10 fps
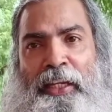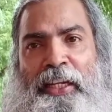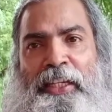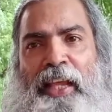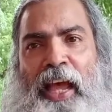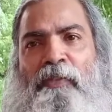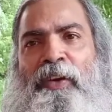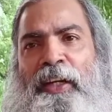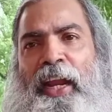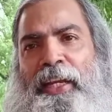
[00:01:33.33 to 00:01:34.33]
it is
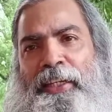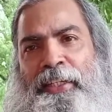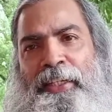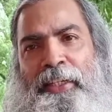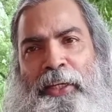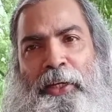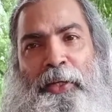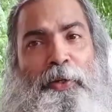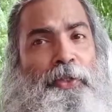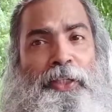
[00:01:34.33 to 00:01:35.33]
our right
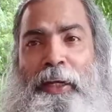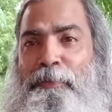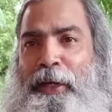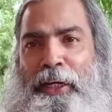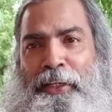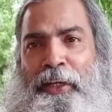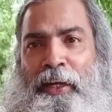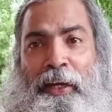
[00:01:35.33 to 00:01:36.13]
to celebrate